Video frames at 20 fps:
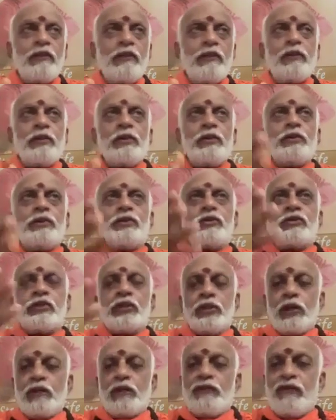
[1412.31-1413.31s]
you see
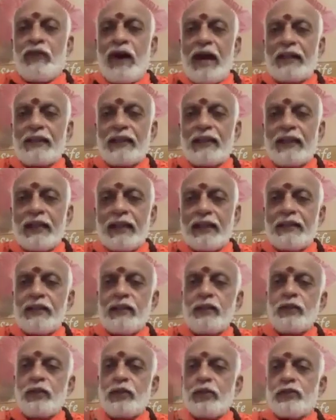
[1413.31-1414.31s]
your father and you
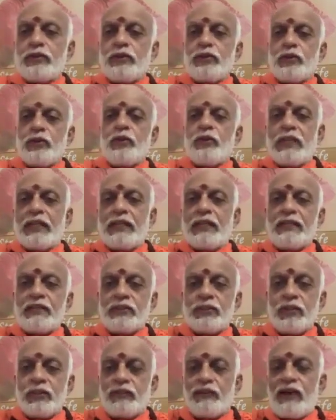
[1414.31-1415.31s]
know that
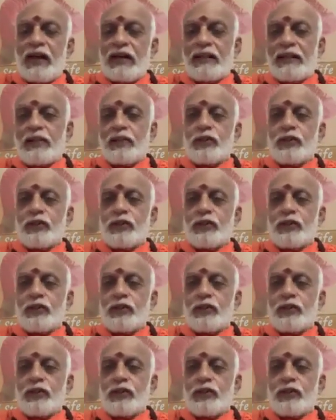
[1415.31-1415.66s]
he's your father,